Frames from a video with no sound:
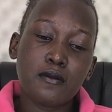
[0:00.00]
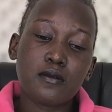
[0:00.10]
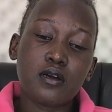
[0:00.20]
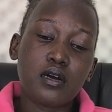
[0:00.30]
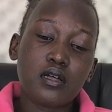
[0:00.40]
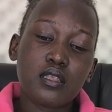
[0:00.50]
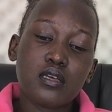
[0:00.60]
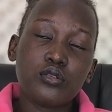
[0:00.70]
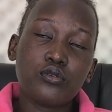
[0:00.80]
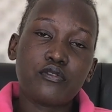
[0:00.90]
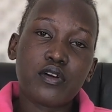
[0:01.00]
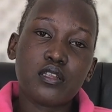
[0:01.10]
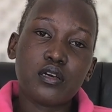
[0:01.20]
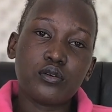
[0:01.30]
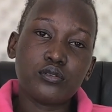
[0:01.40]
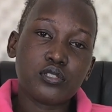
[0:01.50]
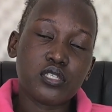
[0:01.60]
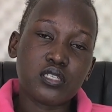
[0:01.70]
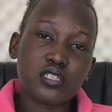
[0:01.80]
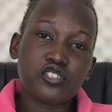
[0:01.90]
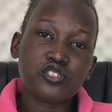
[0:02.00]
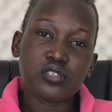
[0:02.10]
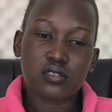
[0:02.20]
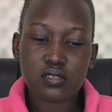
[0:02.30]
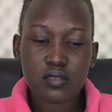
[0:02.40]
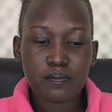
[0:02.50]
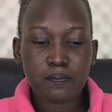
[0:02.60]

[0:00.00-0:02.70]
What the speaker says: Then you find out in inches.